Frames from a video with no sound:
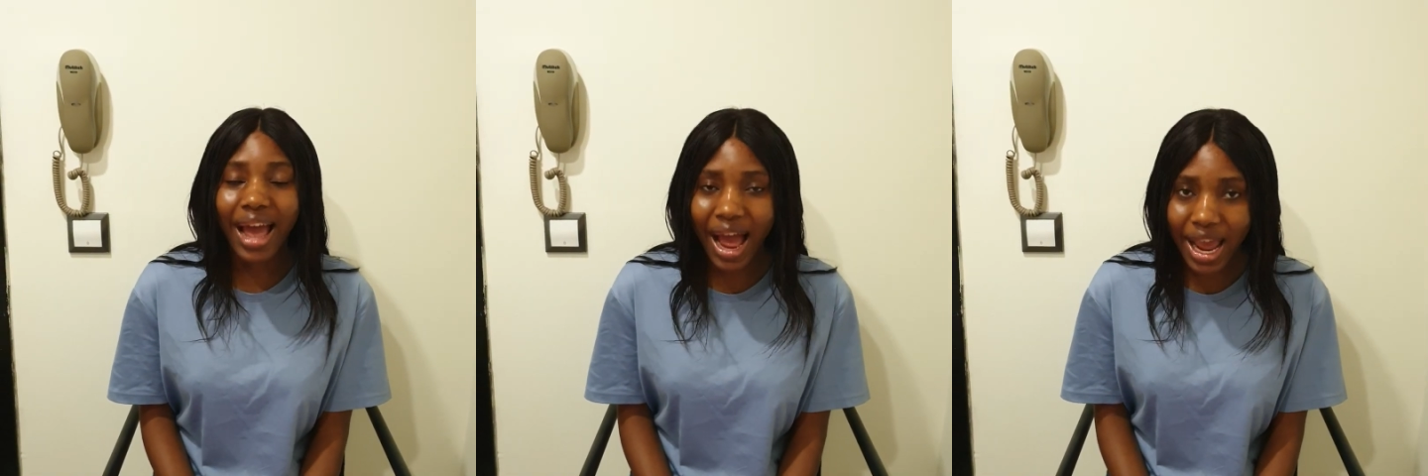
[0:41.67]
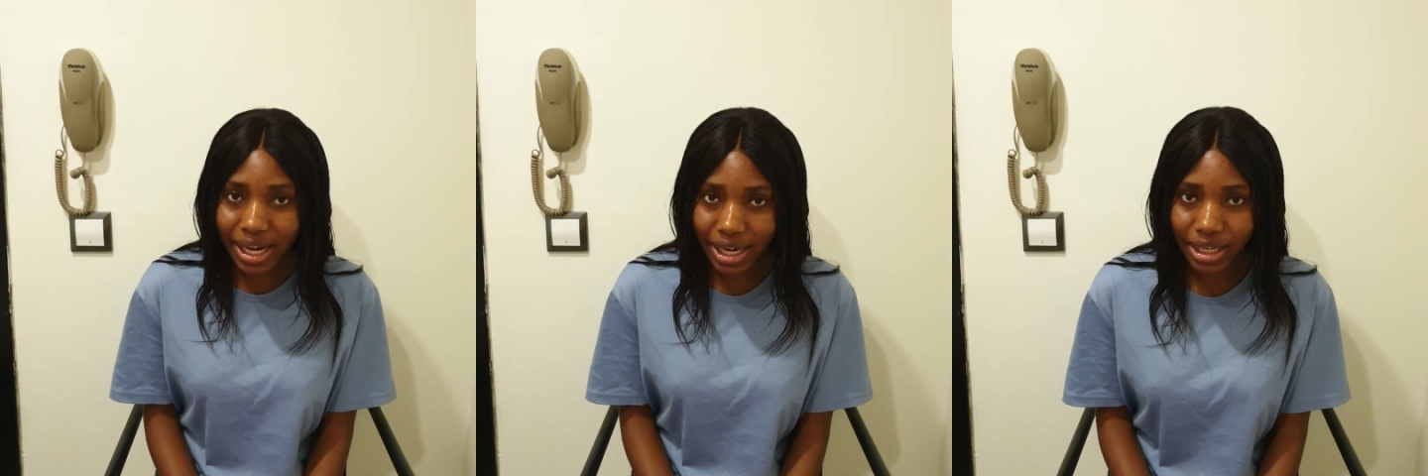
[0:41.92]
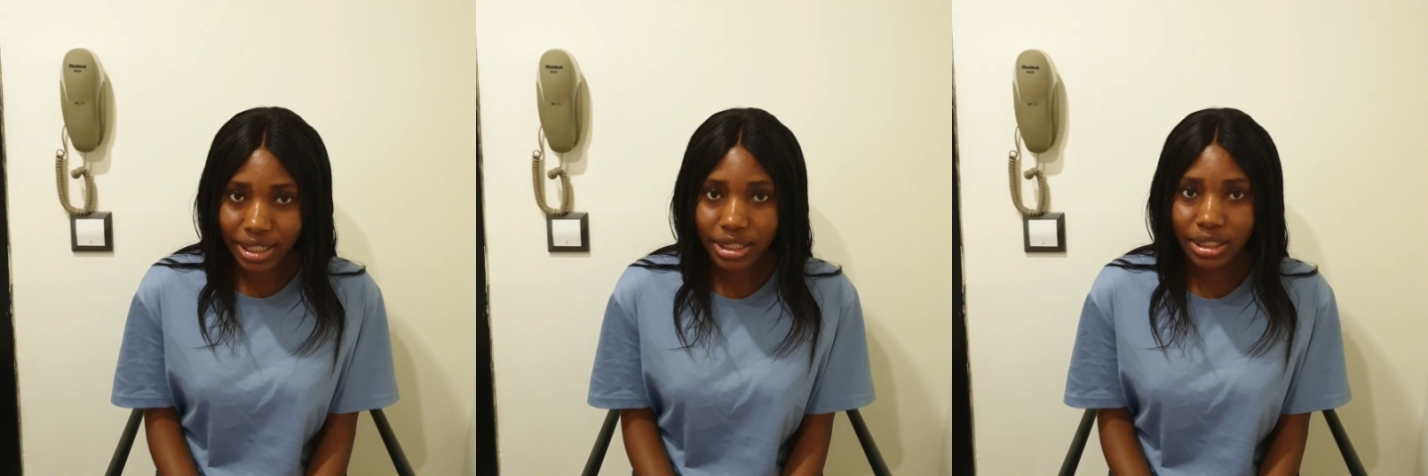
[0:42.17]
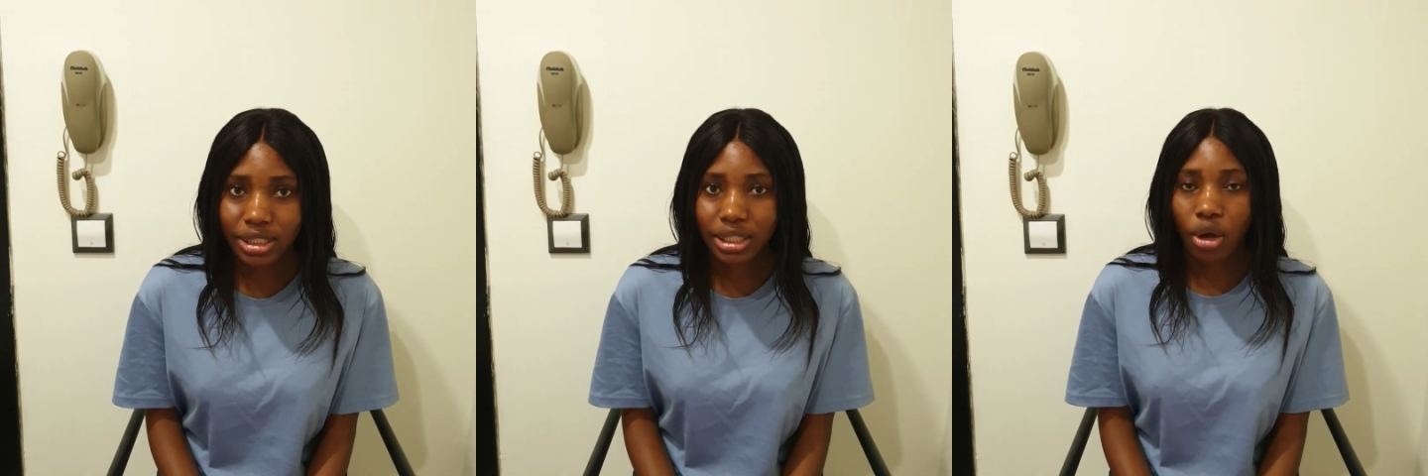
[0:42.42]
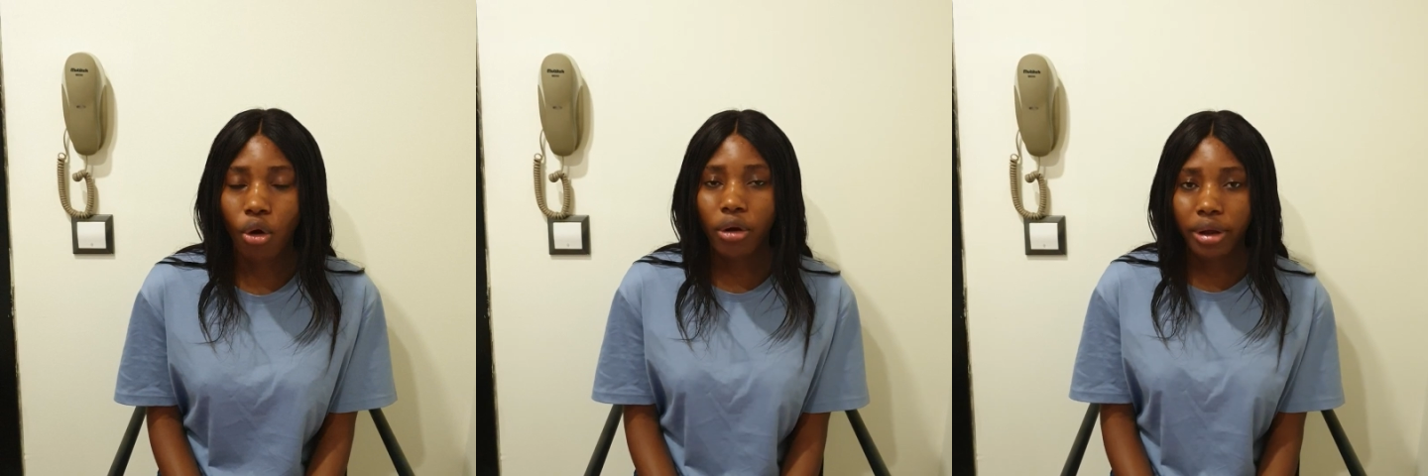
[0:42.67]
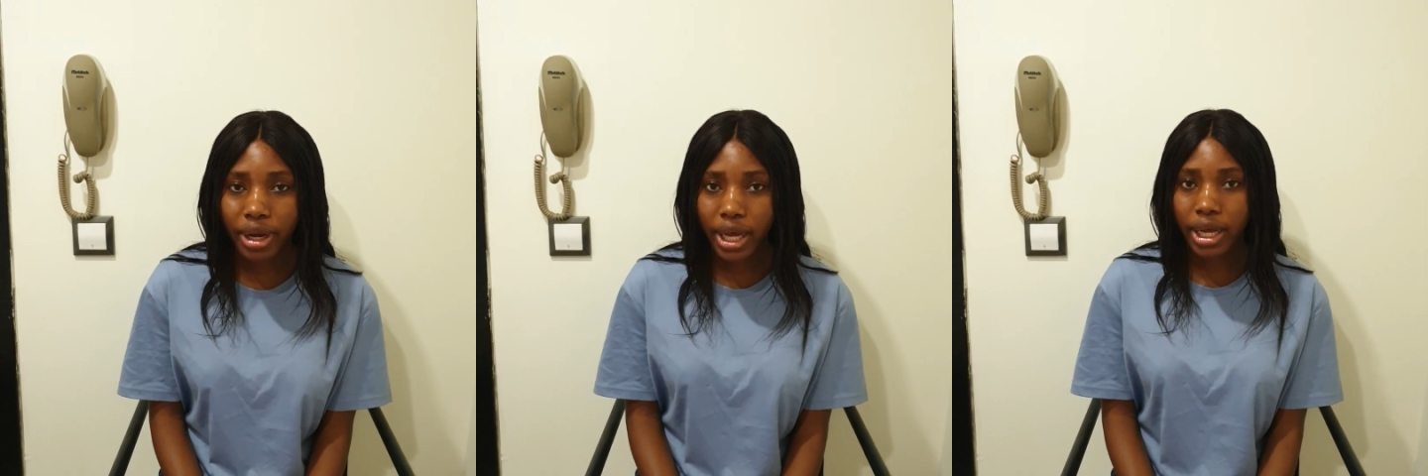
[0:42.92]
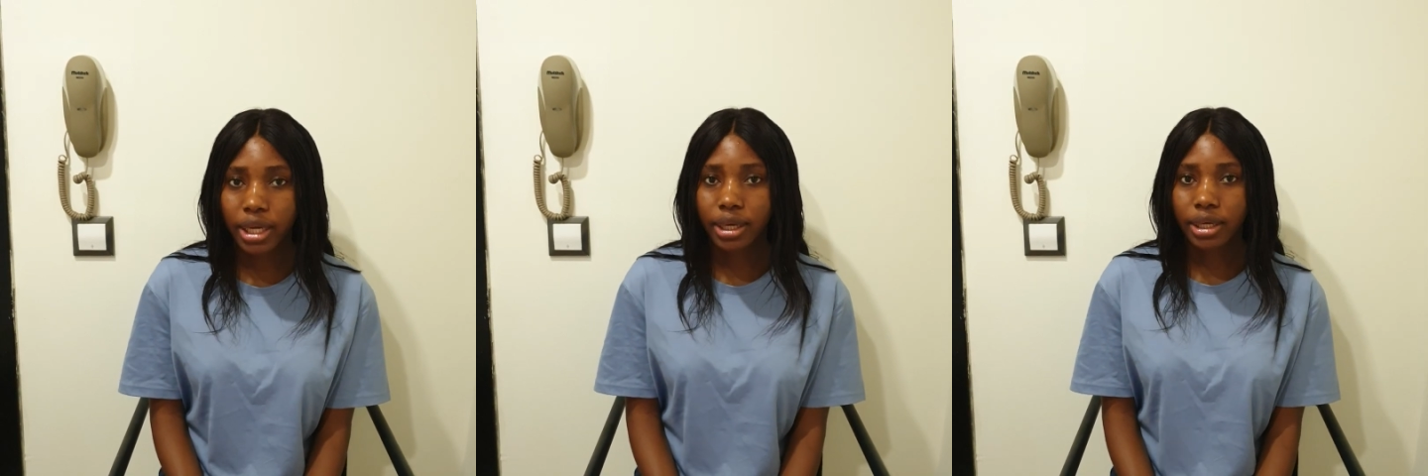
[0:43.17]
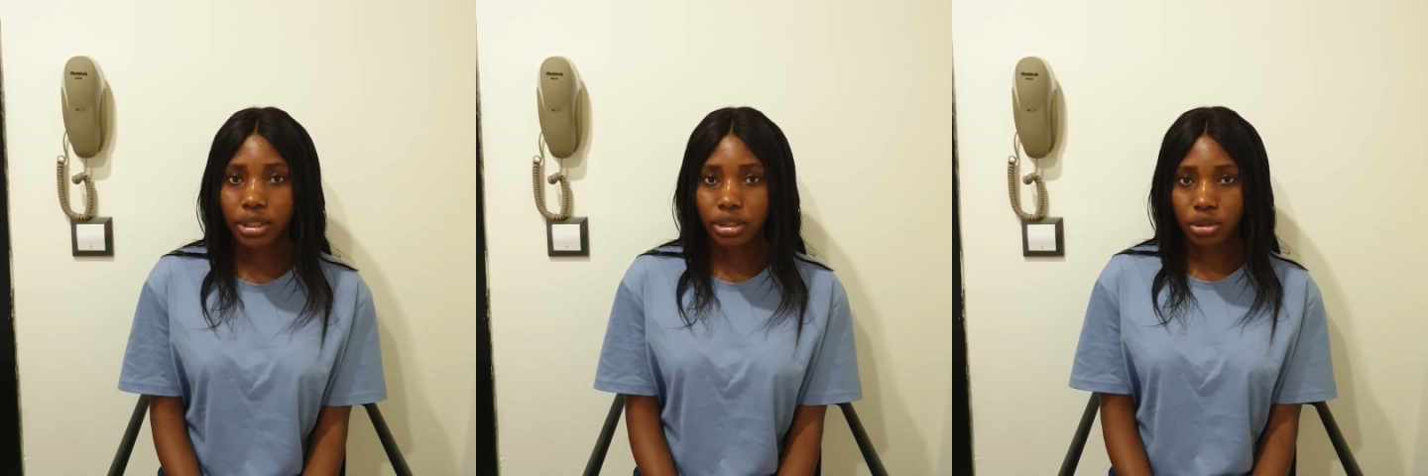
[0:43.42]
island under
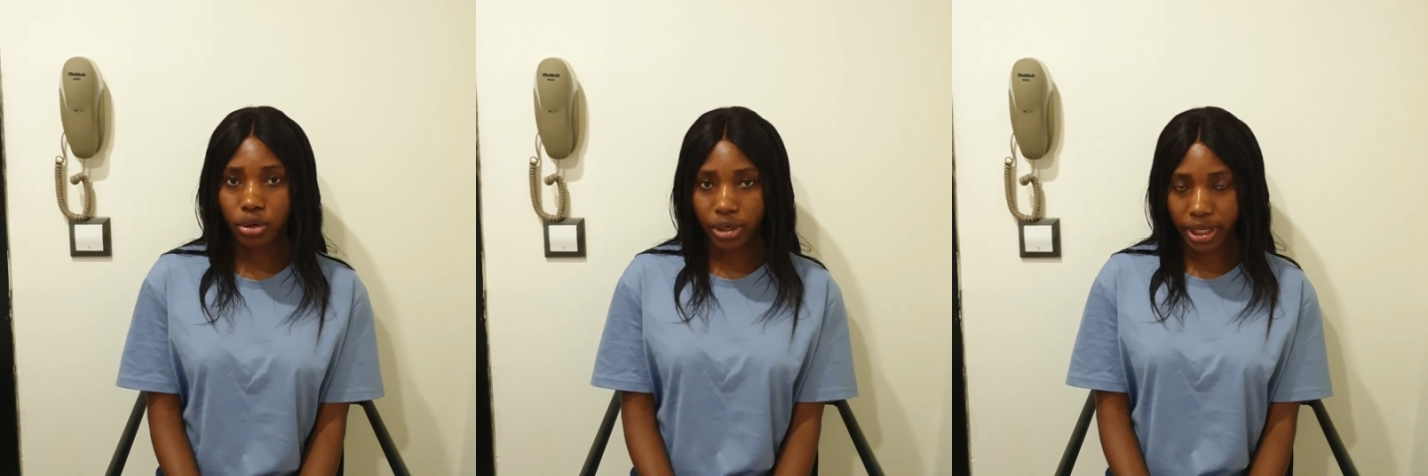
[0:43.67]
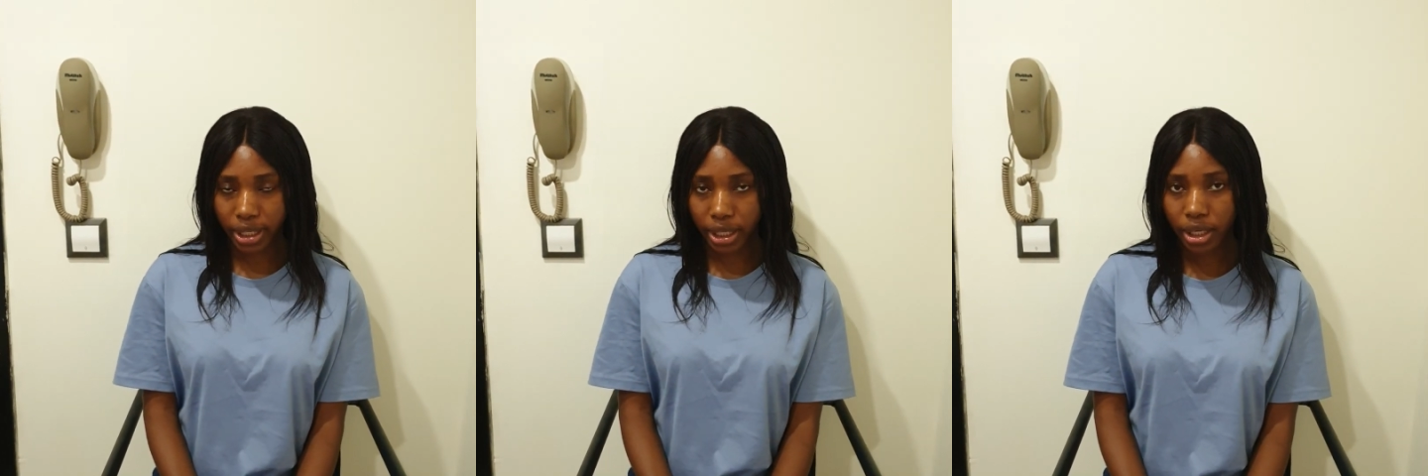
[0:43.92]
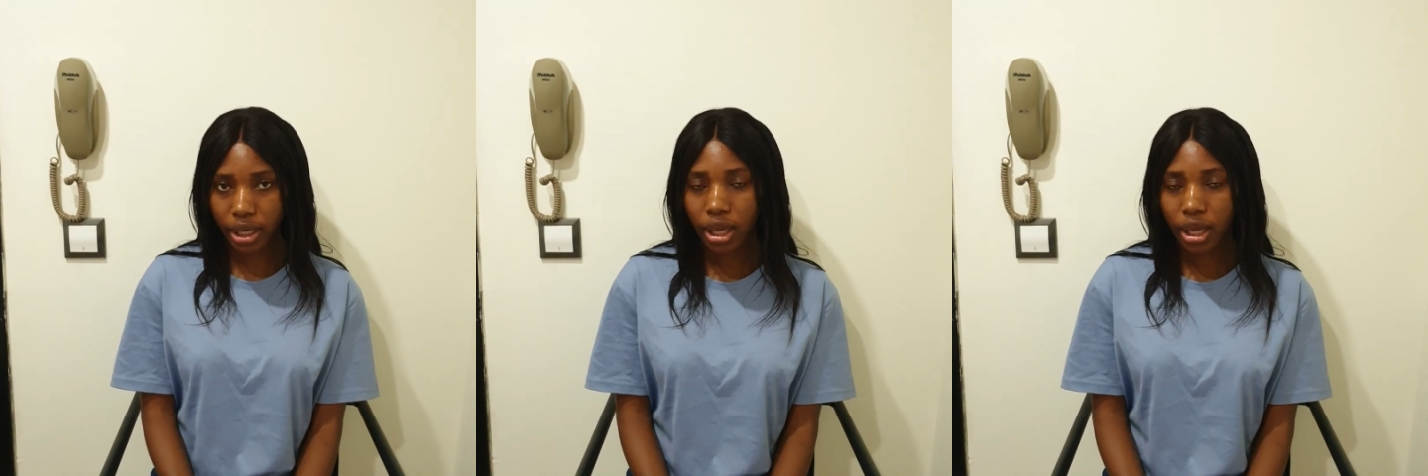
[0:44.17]
Turkey,